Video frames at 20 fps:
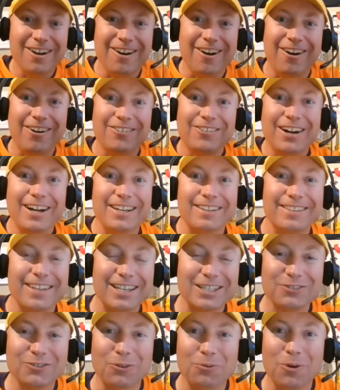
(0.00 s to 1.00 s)
All right,
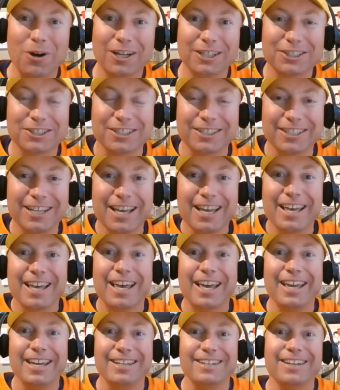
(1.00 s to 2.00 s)
thanks for watching.
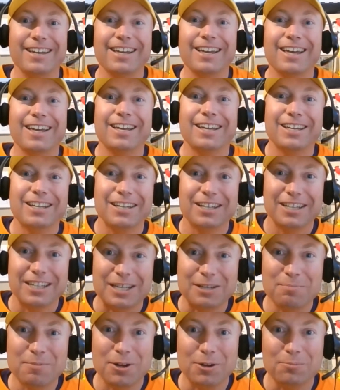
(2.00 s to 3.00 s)
Hey,
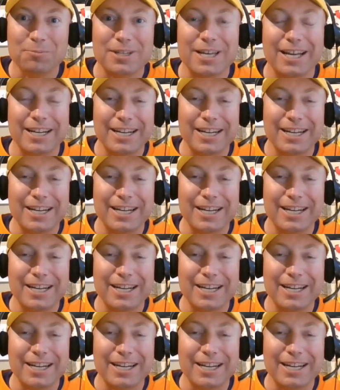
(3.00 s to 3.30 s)
email me at